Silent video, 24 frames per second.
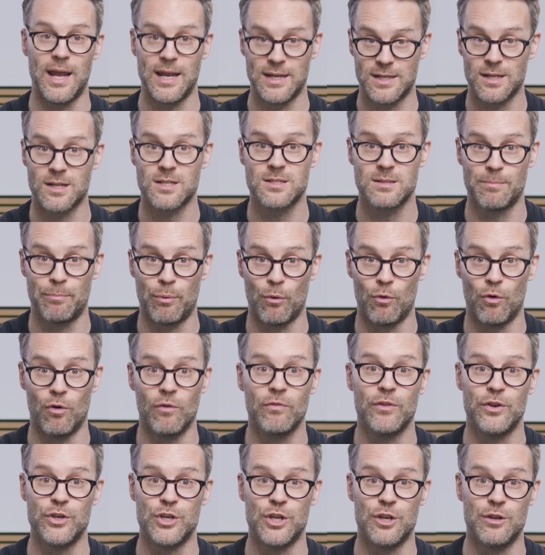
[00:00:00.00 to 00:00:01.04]
it does
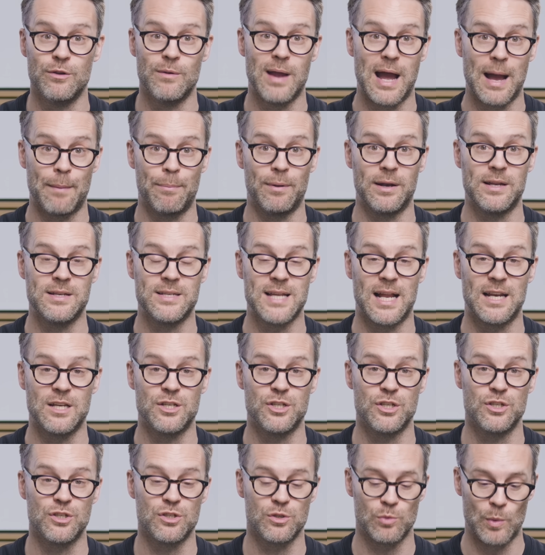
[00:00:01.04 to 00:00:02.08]
support the new Apple
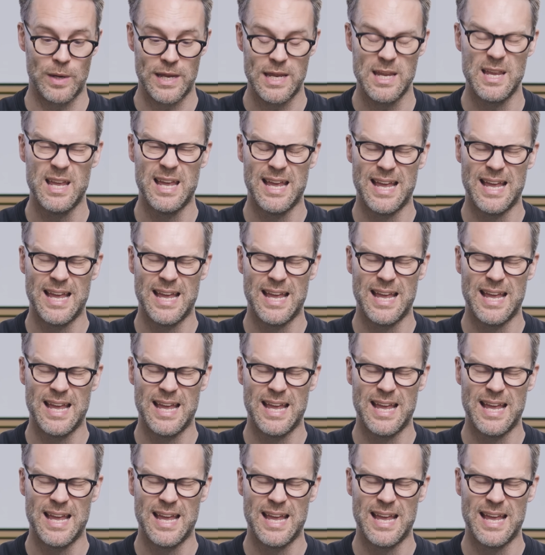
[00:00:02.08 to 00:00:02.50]
Intelligence Suite